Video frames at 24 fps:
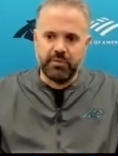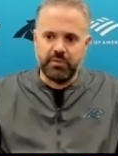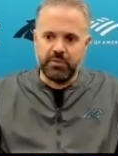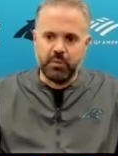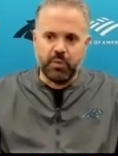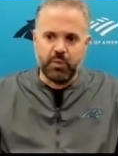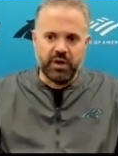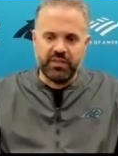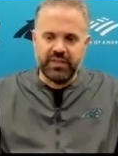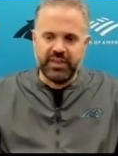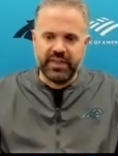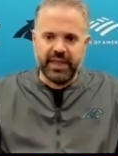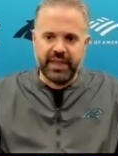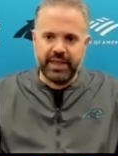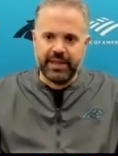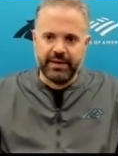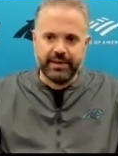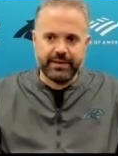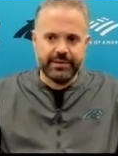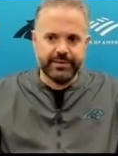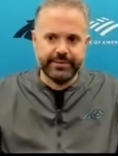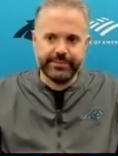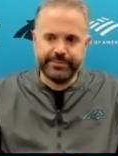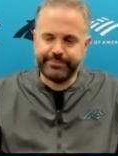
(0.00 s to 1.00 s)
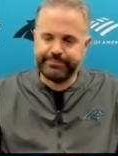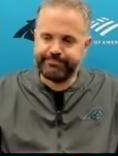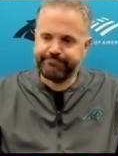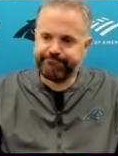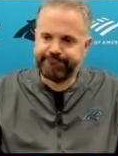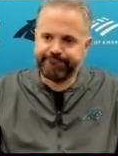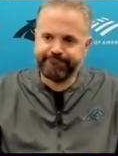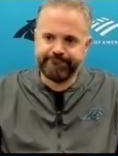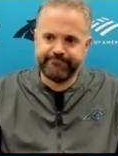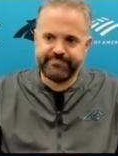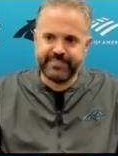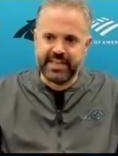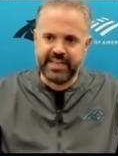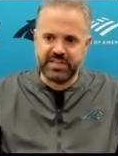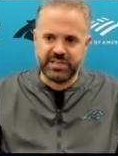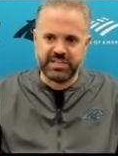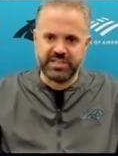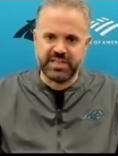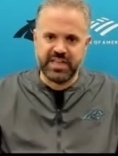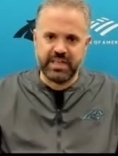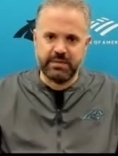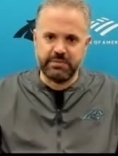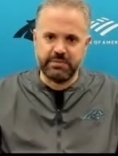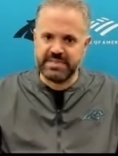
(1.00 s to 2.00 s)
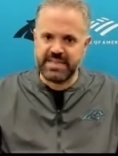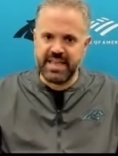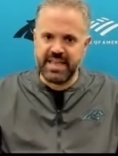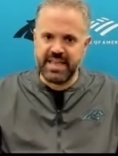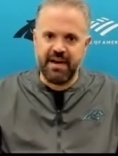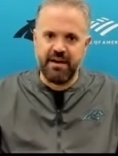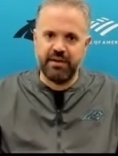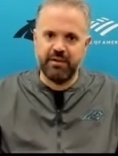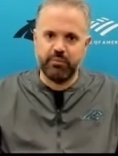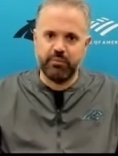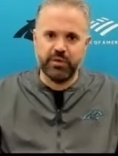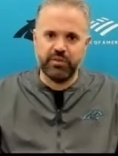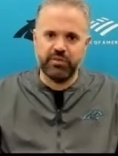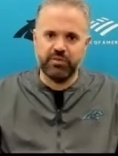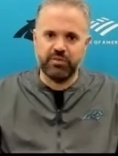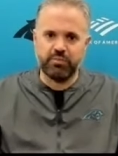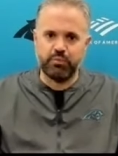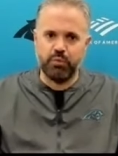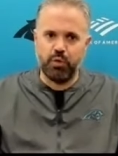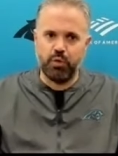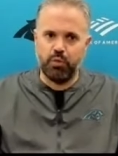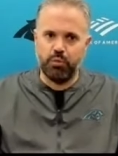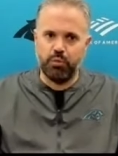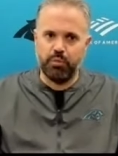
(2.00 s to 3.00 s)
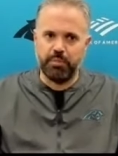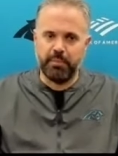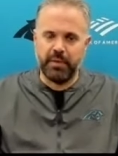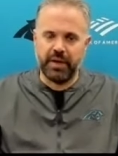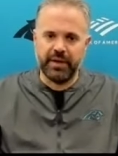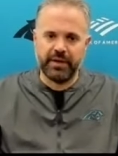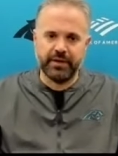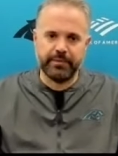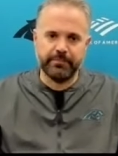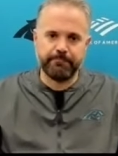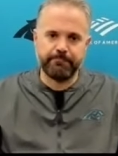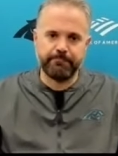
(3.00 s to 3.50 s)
going at the end, they just said he was down, and we just rolled him away.